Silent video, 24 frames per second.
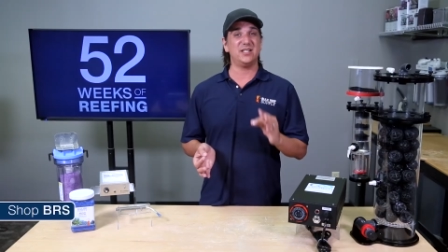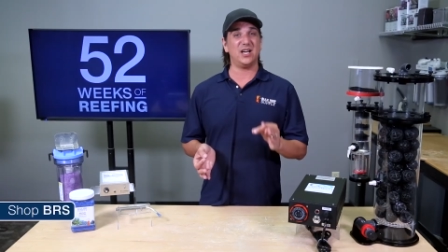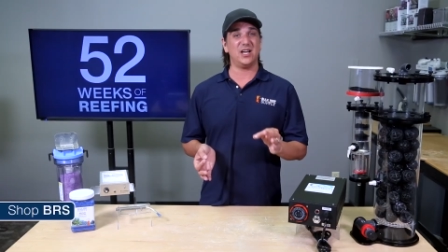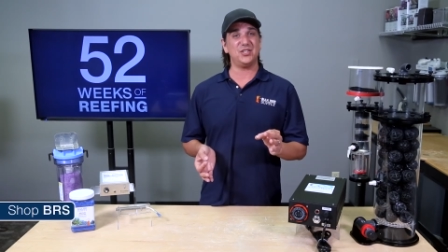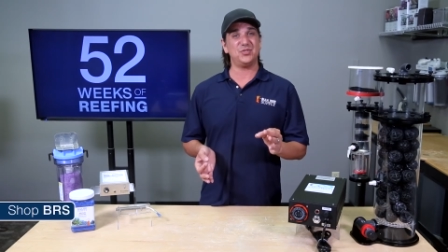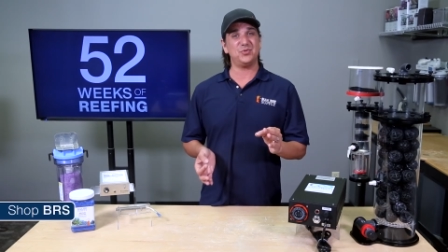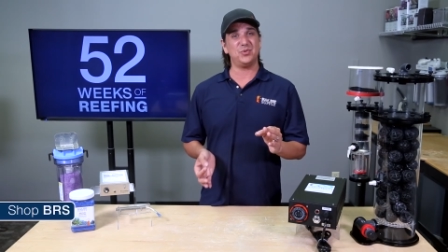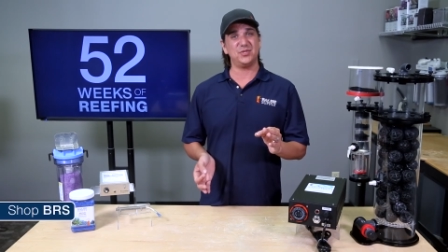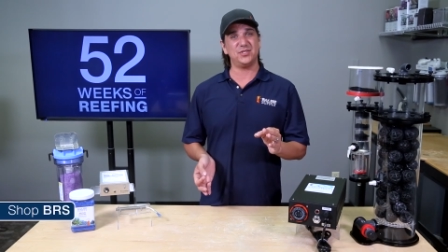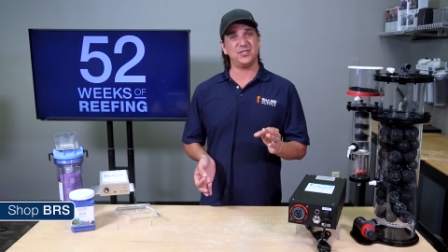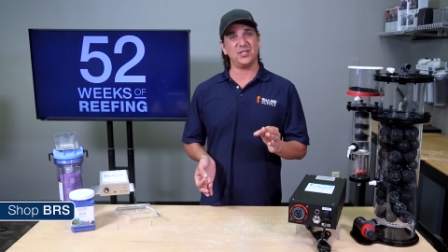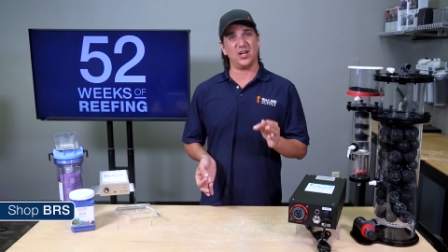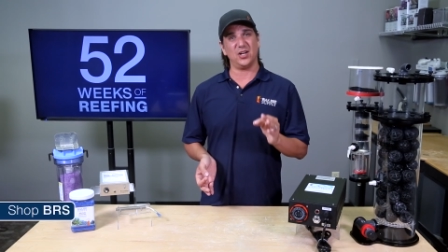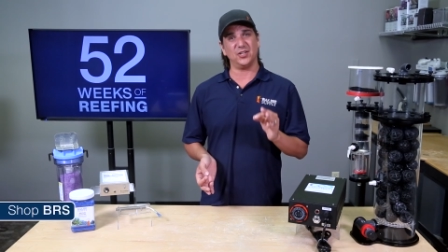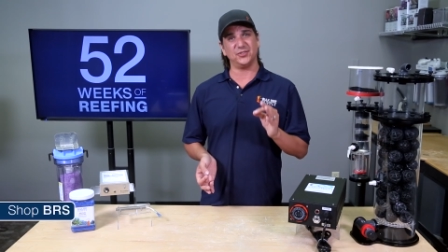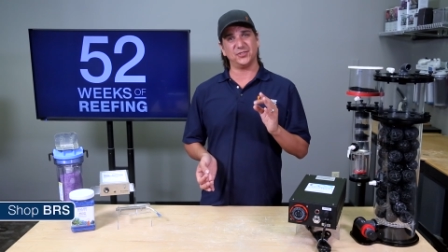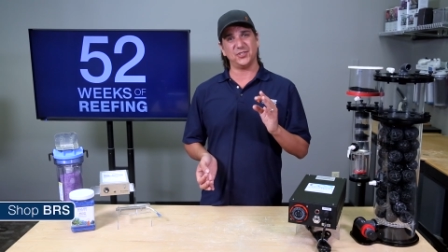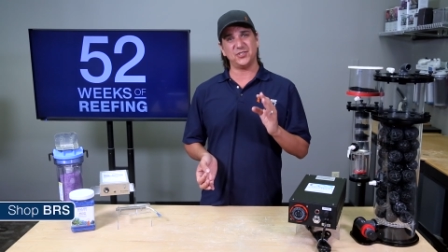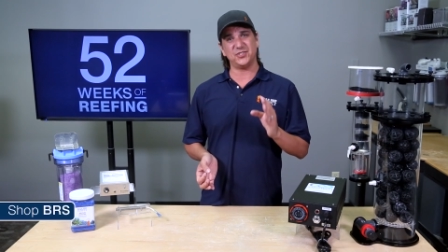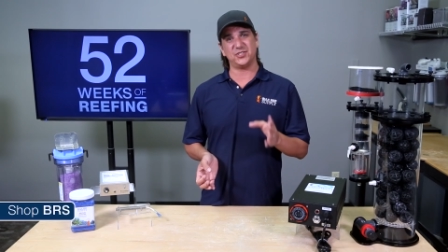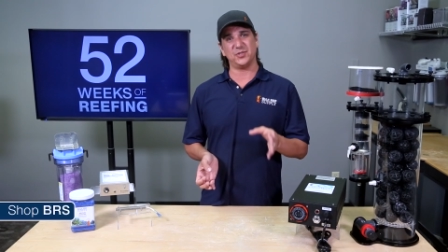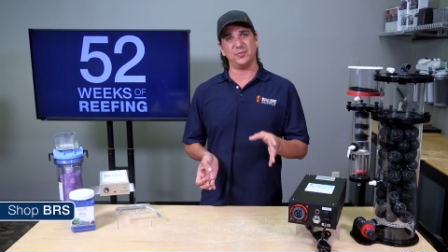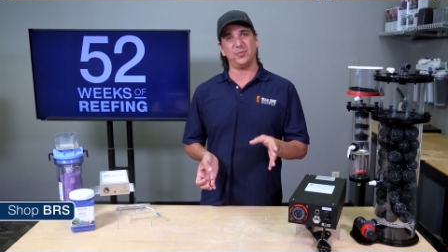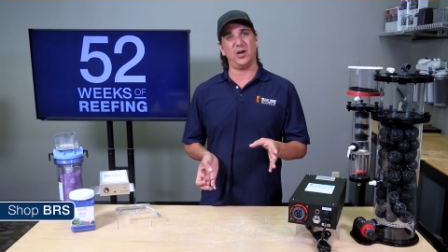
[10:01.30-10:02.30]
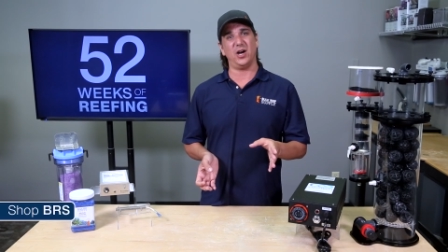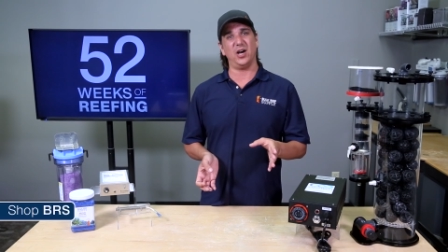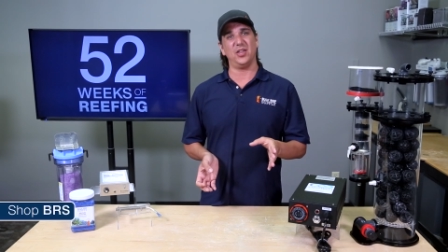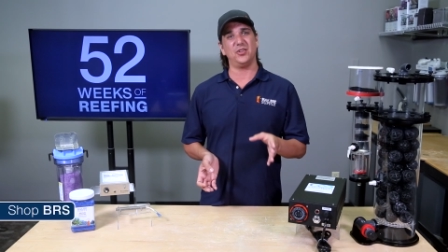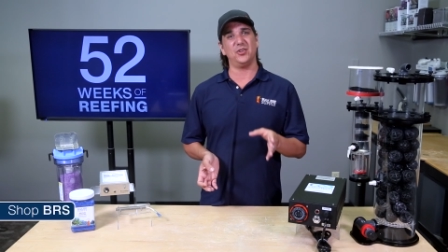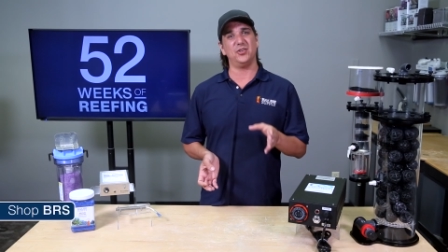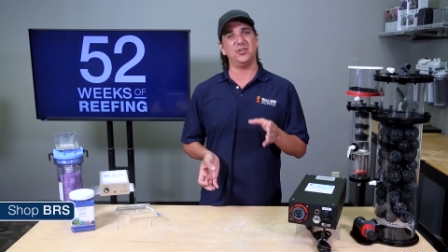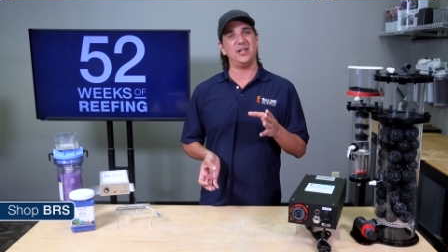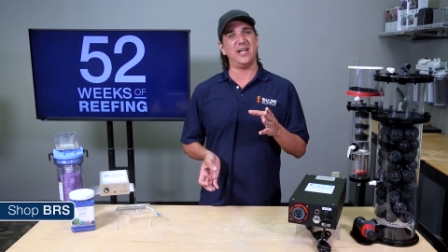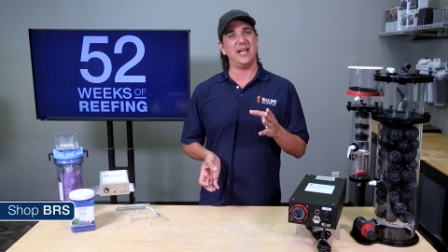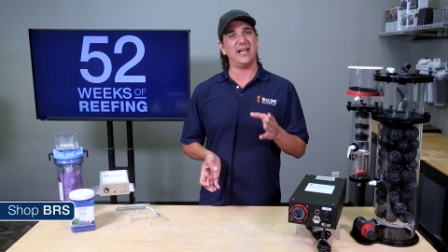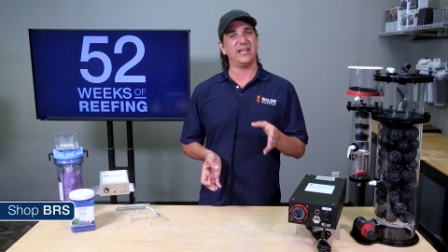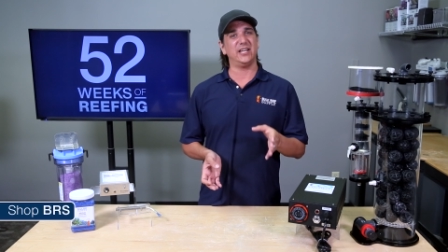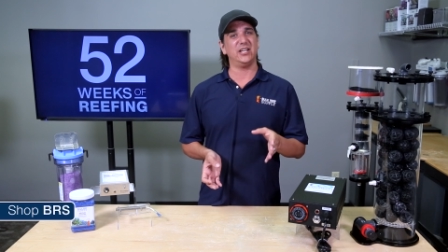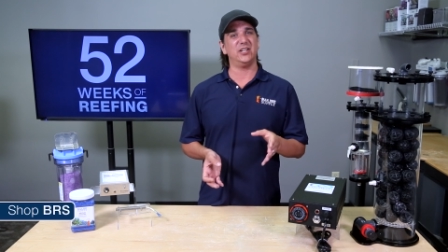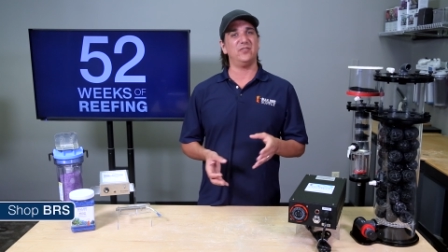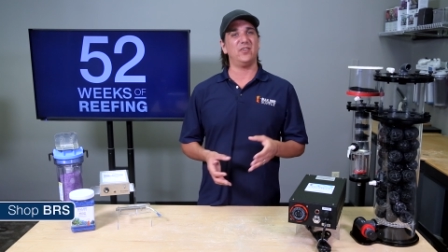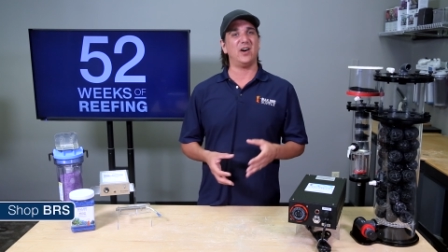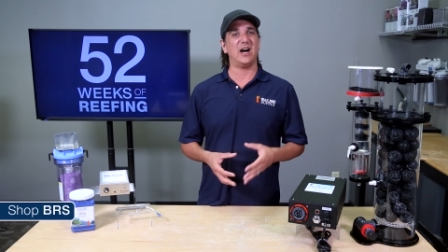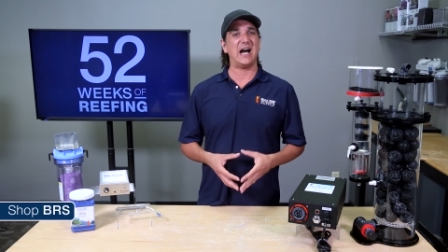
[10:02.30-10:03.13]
does result in some other negative